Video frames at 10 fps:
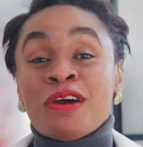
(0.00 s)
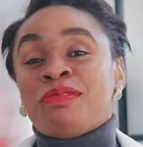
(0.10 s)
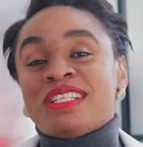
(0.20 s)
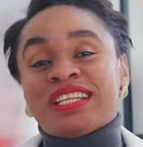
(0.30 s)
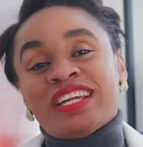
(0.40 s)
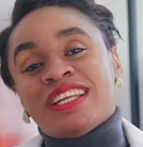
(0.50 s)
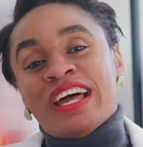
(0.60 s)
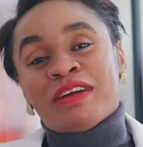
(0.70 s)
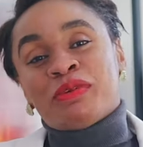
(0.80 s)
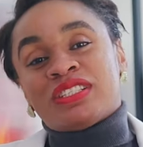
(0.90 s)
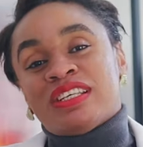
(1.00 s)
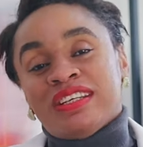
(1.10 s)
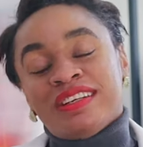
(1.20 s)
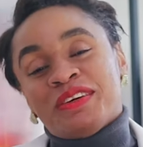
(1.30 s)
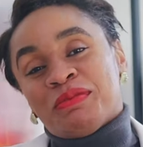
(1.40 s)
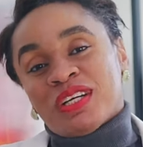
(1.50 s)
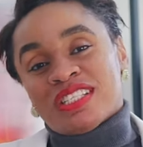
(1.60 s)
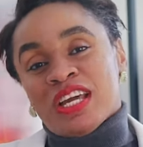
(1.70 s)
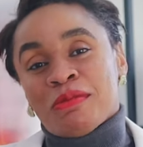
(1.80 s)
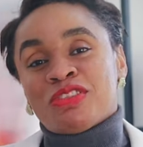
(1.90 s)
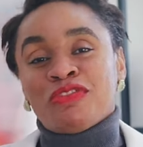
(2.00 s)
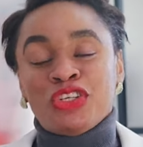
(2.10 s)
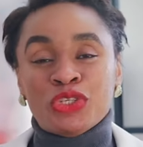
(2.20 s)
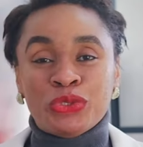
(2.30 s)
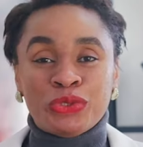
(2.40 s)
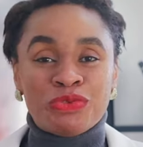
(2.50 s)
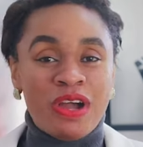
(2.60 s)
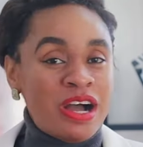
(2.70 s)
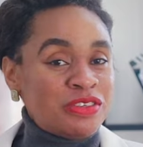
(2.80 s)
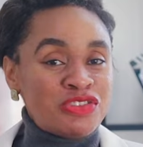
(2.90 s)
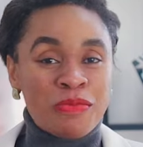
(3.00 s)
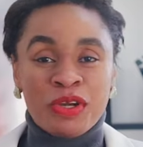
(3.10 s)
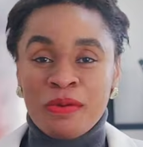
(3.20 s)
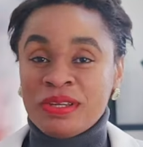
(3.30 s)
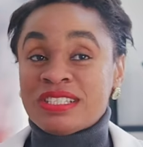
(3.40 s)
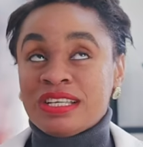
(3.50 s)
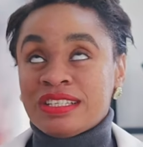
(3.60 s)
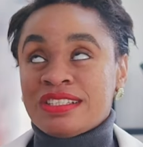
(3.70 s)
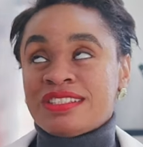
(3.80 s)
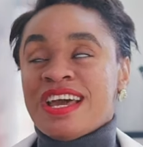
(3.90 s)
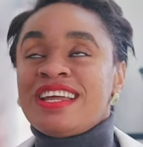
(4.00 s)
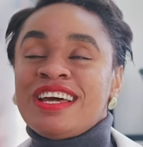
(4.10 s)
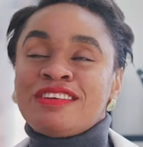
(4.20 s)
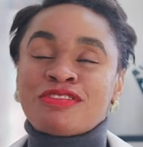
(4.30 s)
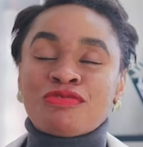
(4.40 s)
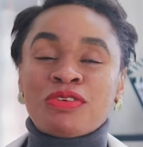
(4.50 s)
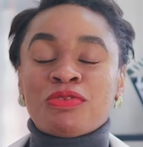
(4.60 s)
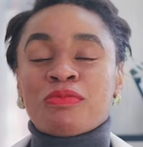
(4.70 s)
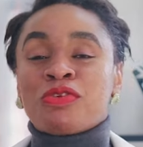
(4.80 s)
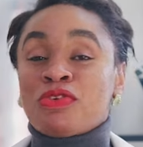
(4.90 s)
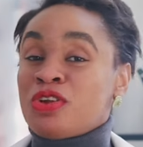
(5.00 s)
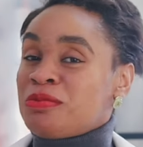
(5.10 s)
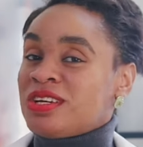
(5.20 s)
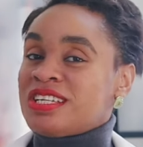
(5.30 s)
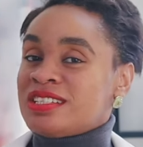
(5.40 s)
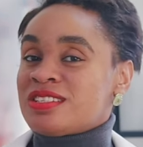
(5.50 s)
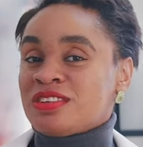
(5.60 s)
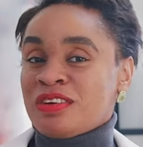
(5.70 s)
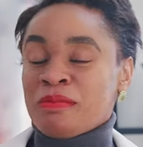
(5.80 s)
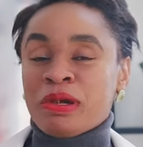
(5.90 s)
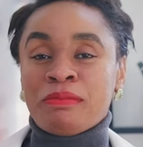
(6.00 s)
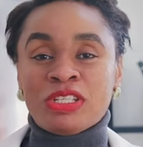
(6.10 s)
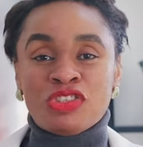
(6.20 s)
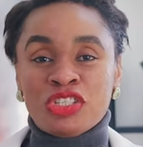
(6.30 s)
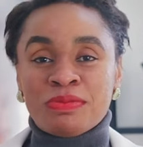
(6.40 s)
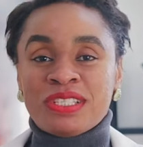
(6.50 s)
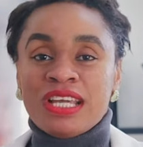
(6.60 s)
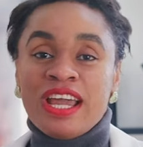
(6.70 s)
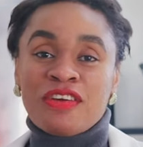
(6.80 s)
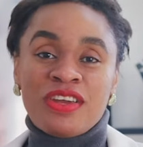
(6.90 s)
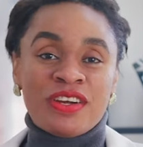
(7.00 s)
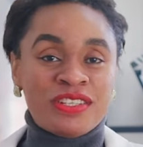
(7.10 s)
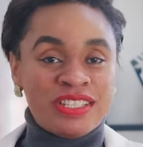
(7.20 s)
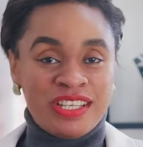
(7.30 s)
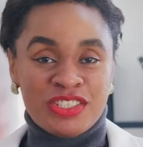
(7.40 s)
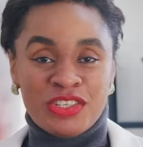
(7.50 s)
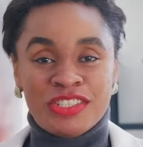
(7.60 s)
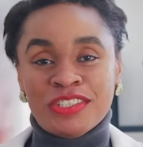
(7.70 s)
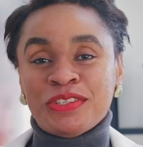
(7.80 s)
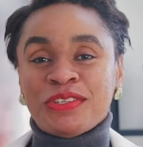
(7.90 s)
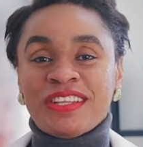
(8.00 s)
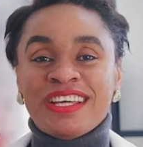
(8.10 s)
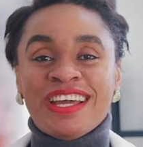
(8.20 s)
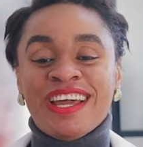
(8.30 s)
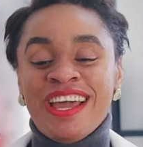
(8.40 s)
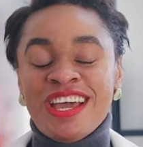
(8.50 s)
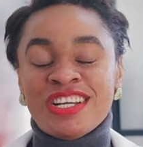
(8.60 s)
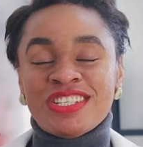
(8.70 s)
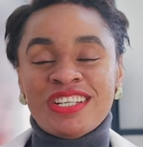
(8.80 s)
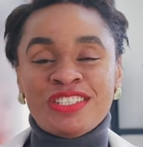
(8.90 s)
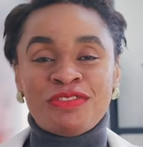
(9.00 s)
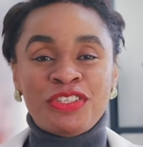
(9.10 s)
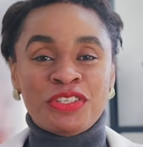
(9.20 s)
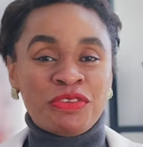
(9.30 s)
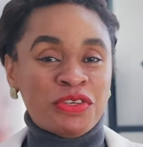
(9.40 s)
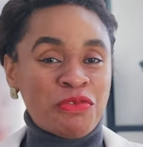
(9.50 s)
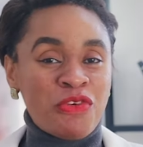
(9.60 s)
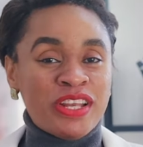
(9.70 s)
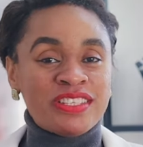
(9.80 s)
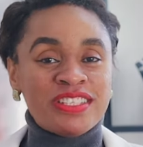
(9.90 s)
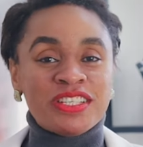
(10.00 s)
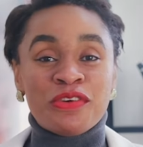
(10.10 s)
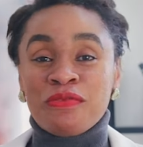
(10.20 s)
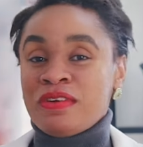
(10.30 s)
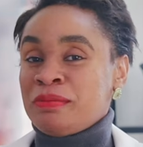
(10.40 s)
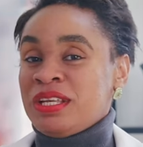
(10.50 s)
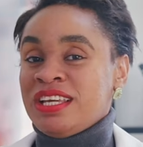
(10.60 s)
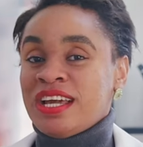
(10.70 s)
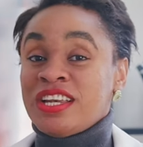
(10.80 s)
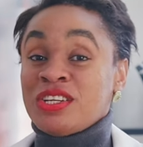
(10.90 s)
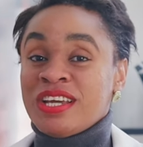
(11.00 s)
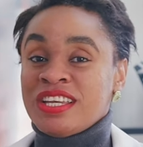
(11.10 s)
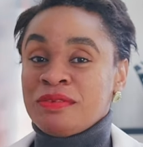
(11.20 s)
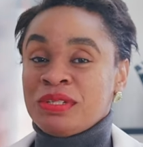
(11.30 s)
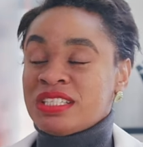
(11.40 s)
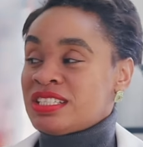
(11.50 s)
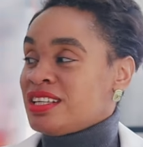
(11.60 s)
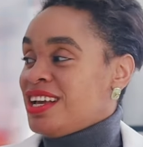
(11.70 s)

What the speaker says: Please click the like button because it helps the video go around. Drop a comment, as I said, I love to read from you. Follow me on Instagram at Metrogypsie. I create content on the go there. Share this video with your friends, your family and your enemies.